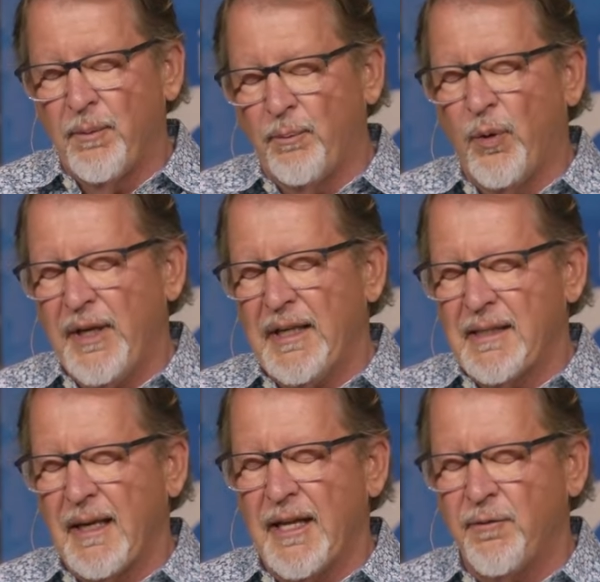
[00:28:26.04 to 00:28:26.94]
point in his
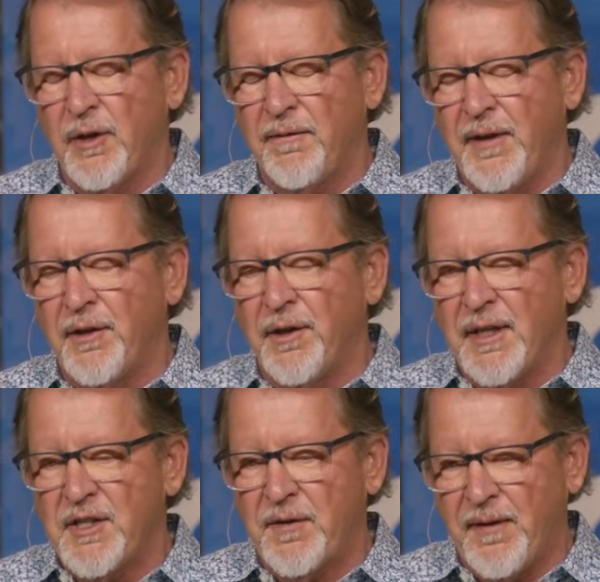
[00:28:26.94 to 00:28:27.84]
life where he fell on
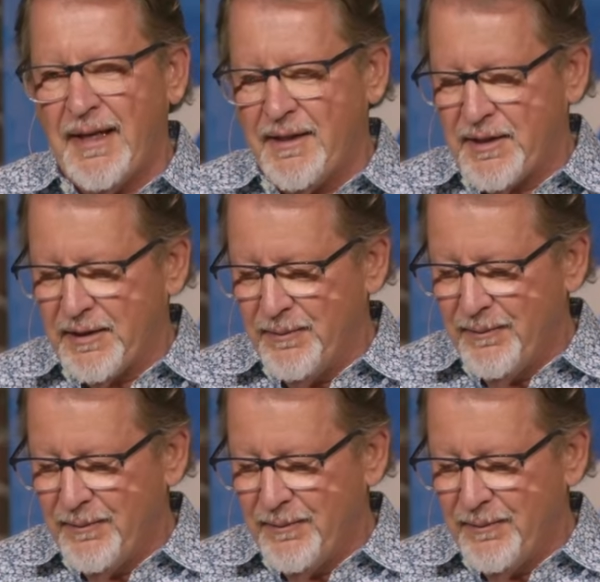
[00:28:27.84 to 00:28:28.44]
his face